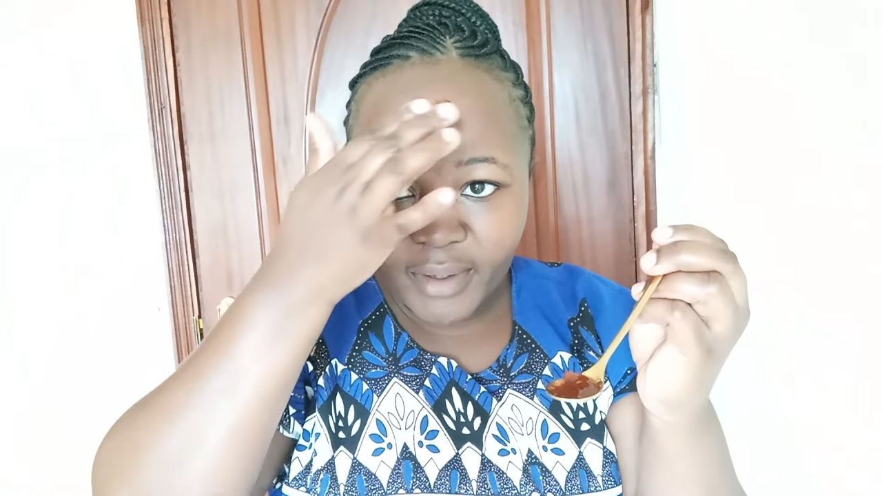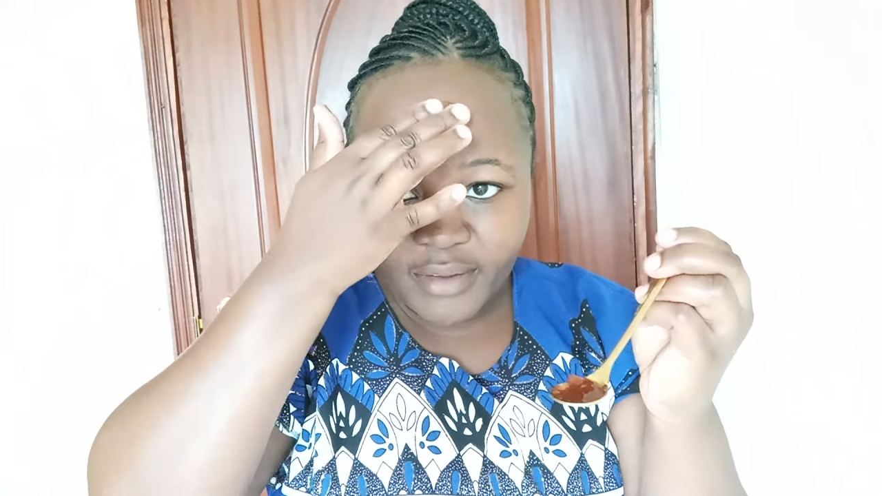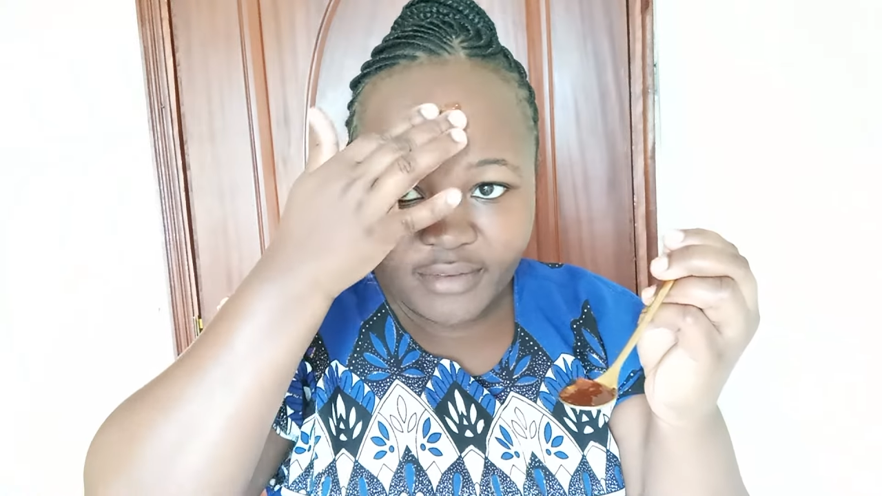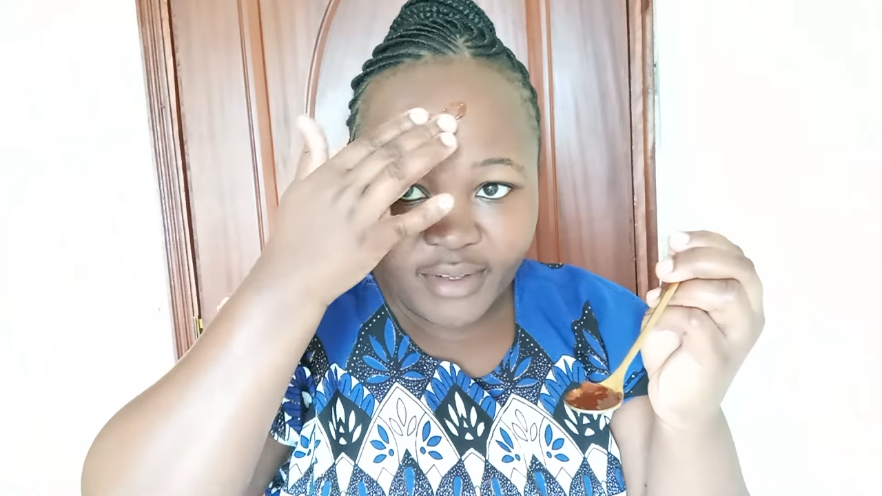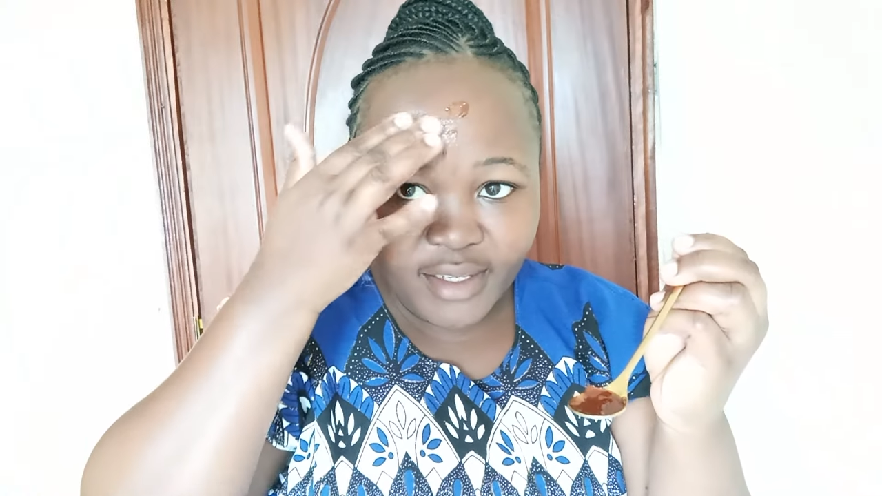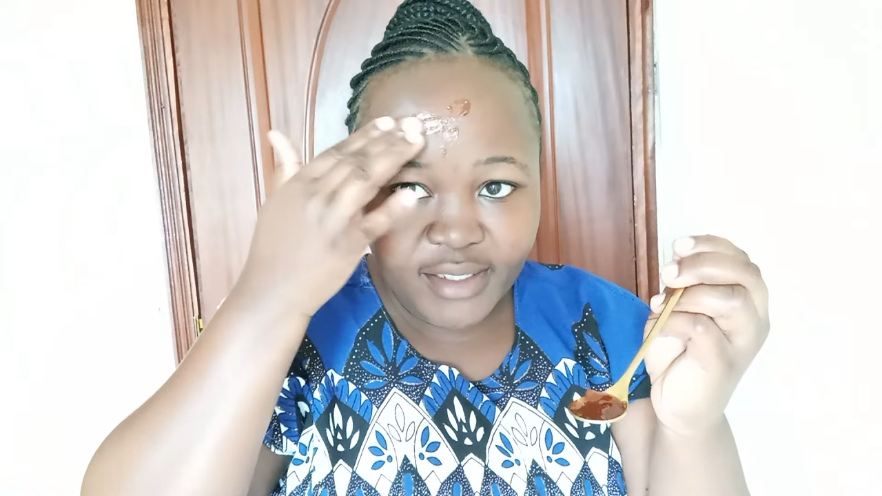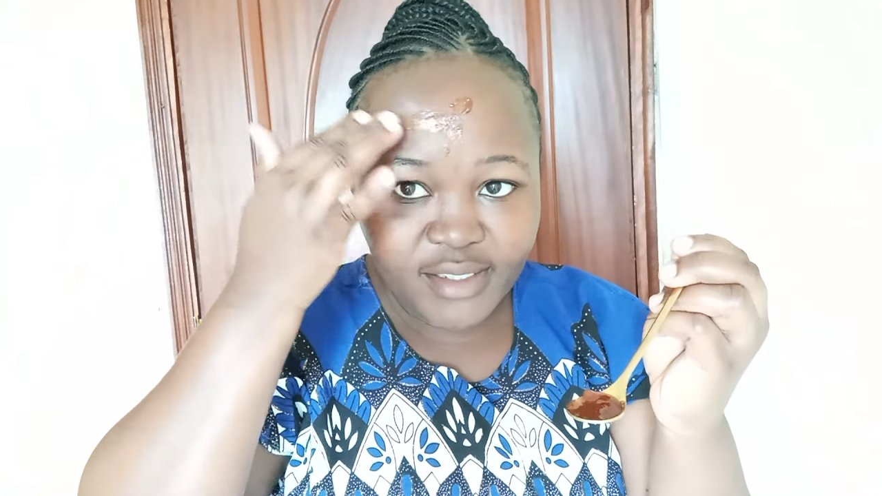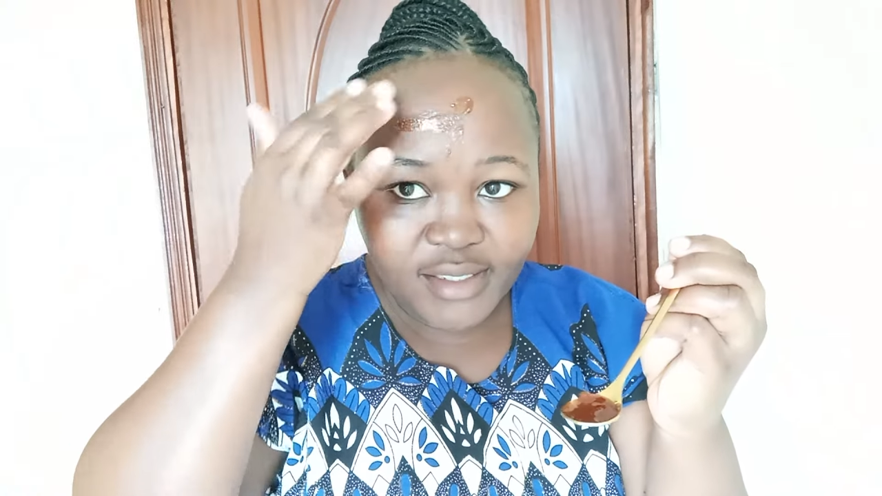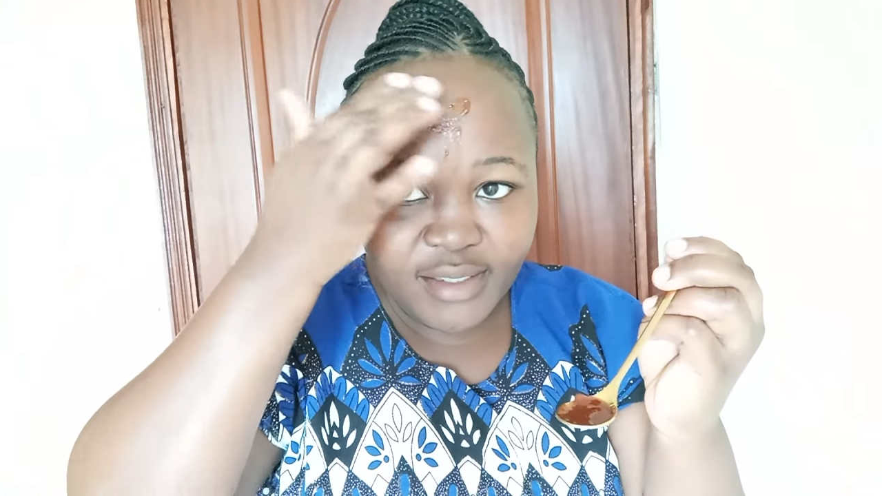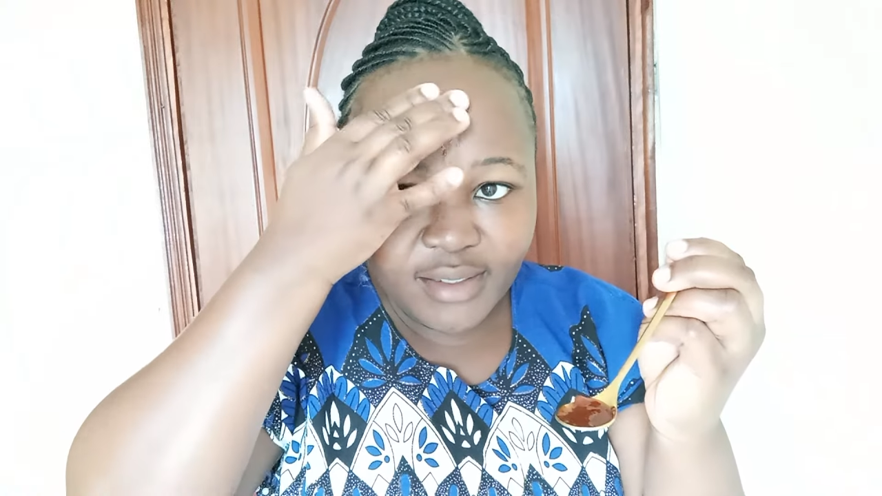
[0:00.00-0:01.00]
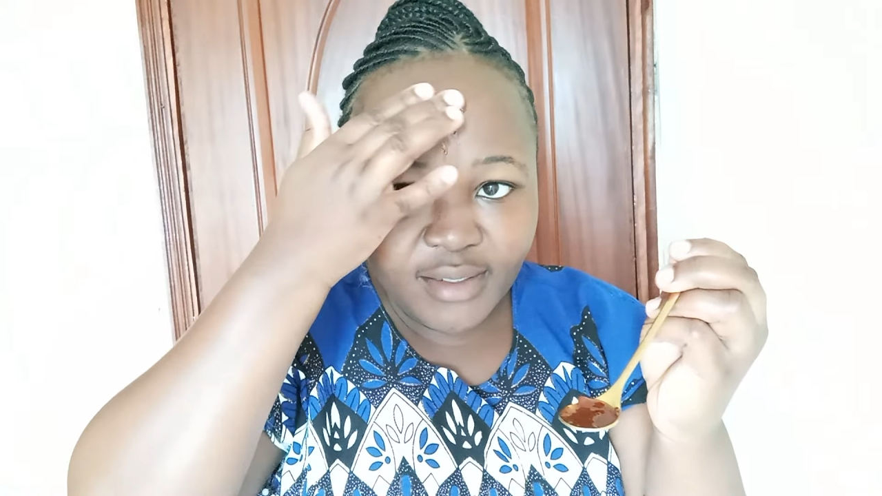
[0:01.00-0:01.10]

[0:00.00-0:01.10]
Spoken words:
my face.